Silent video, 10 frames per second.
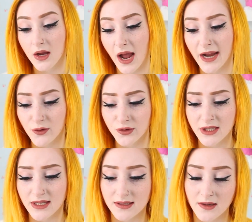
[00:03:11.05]
I know
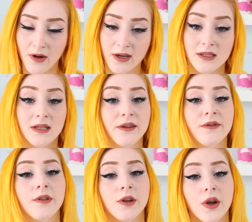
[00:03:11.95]
she isn't going to
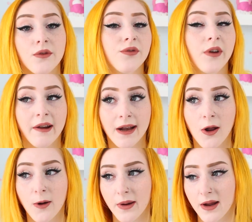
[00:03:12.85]
live very
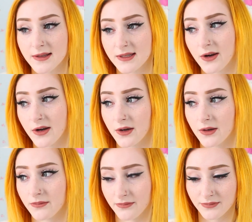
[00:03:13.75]
long because
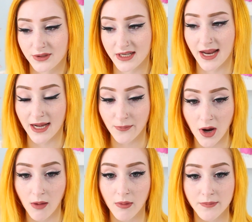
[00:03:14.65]
her genetic
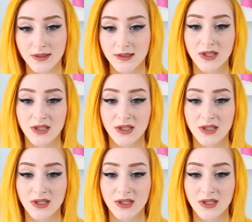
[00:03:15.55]
problems,